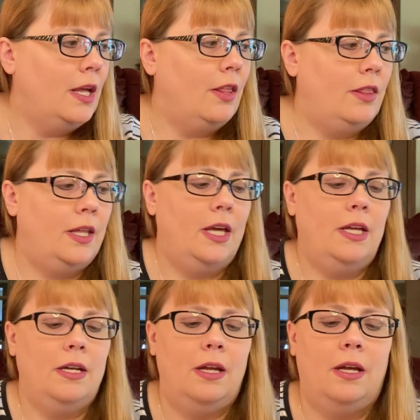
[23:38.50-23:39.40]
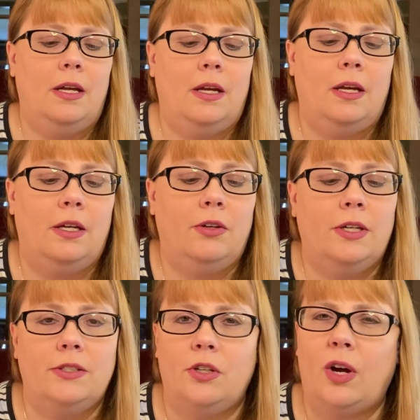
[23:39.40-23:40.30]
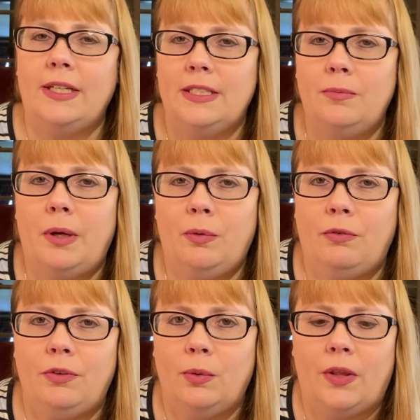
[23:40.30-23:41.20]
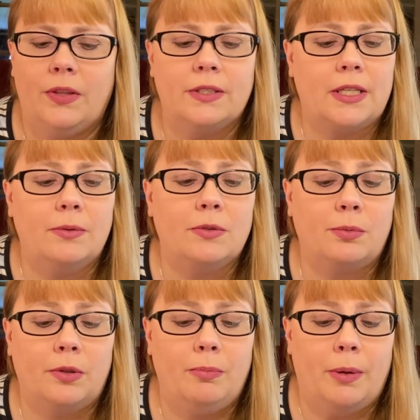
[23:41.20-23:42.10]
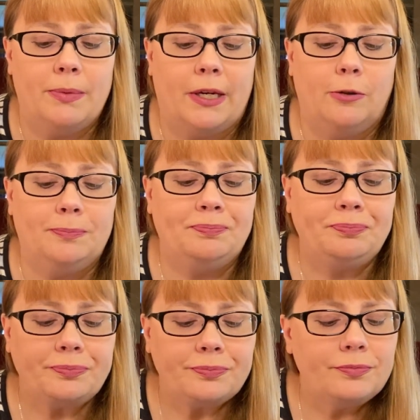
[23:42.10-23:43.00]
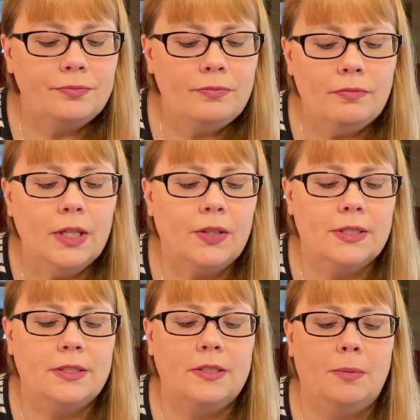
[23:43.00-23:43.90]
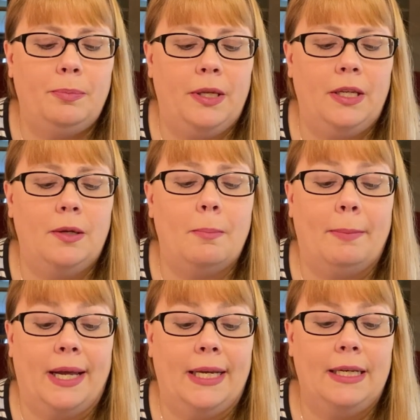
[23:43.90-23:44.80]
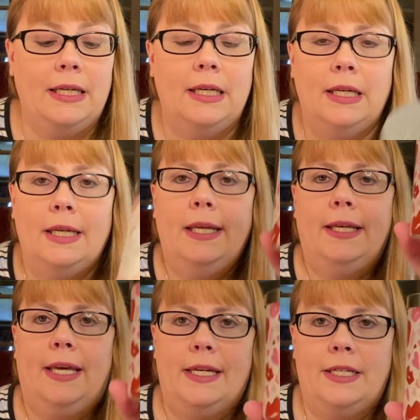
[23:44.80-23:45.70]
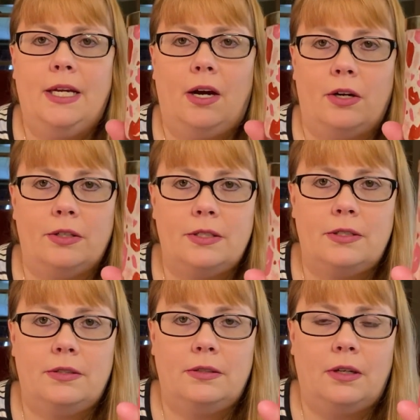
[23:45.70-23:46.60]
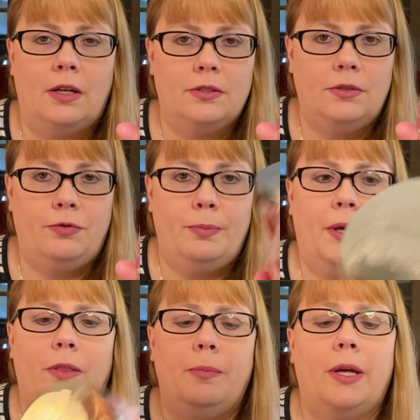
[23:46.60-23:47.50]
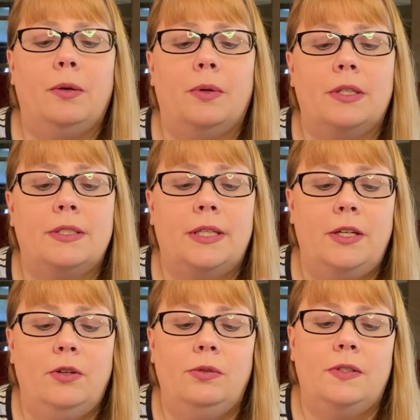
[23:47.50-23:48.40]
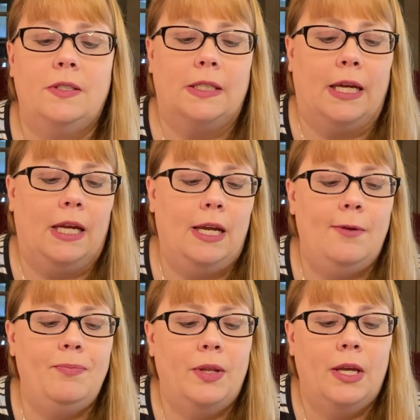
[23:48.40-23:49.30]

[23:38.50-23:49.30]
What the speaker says: Then, you guys know, I did my review on this. I was really bummed out. This is the Be Mine Candy Hearts, also from Bath & Body Works. Scent notes say